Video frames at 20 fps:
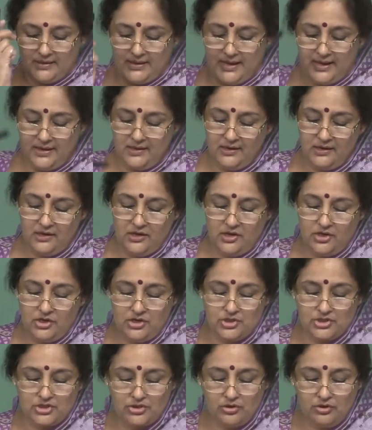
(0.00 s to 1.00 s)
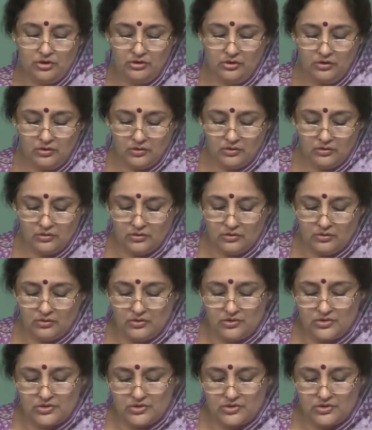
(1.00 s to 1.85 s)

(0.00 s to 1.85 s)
Then, shodo o